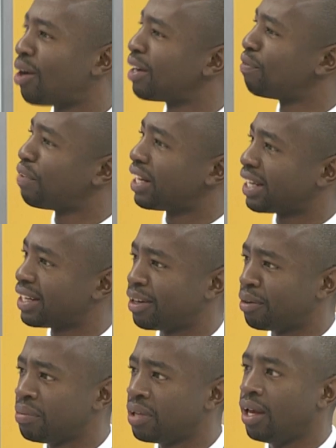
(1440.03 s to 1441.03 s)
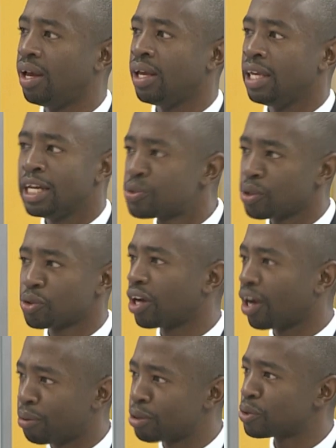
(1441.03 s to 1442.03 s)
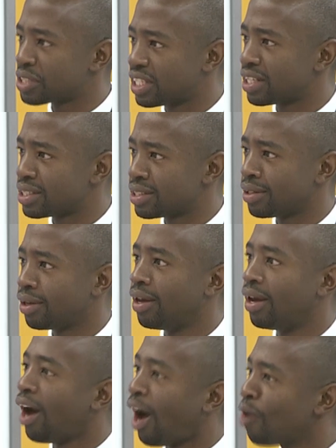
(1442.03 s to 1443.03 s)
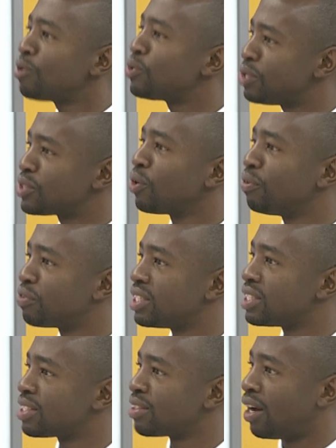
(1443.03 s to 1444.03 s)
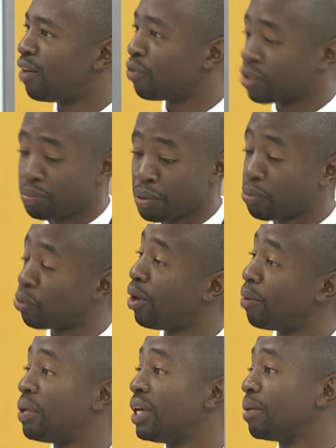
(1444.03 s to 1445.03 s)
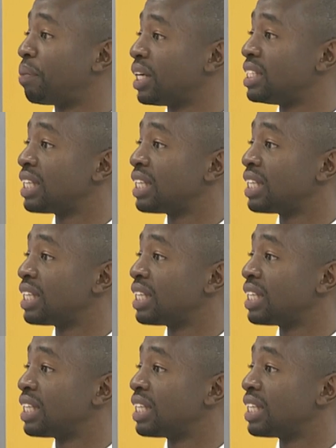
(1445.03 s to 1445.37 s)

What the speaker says: a referendum, yet we're talking about austerity. How do we solve this for the people who are paying the price,